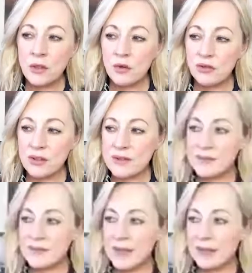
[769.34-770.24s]
there's
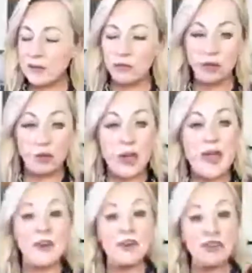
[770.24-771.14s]
this kind of new
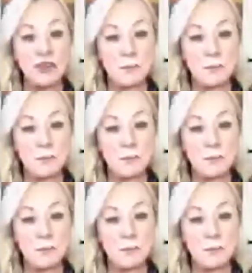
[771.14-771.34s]
energy